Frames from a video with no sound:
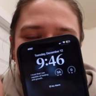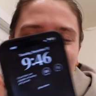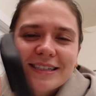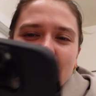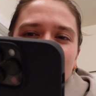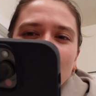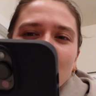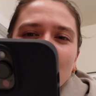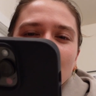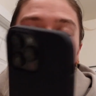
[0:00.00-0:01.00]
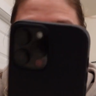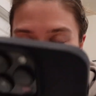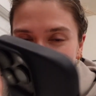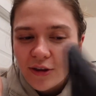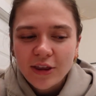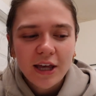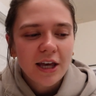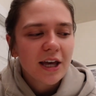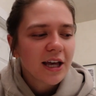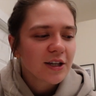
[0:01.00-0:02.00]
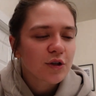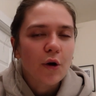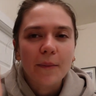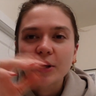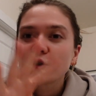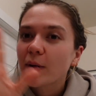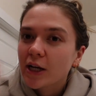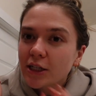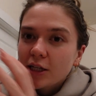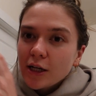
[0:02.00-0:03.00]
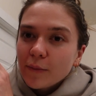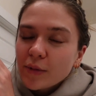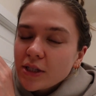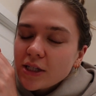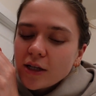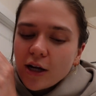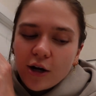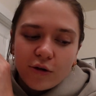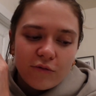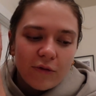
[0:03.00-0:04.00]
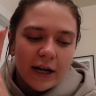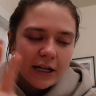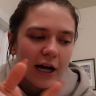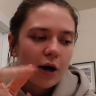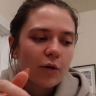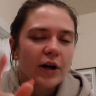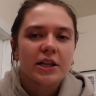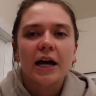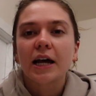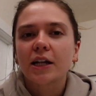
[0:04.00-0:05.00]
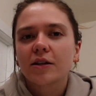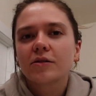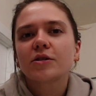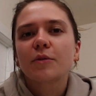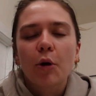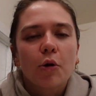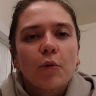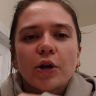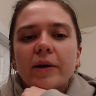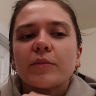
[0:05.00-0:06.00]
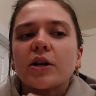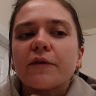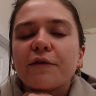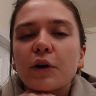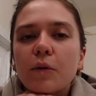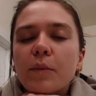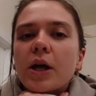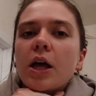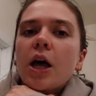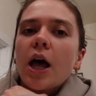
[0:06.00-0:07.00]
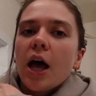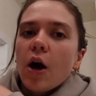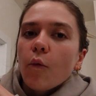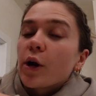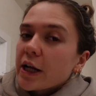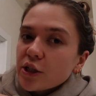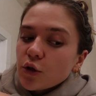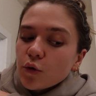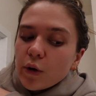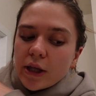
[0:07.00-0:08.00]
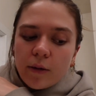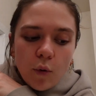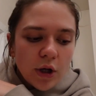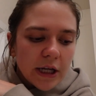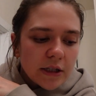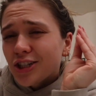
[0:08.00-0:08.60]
December 12th. So I'm gonna do my nighttime skincare right now, and then tomorrow morning I'm gonna film what I do in the morning.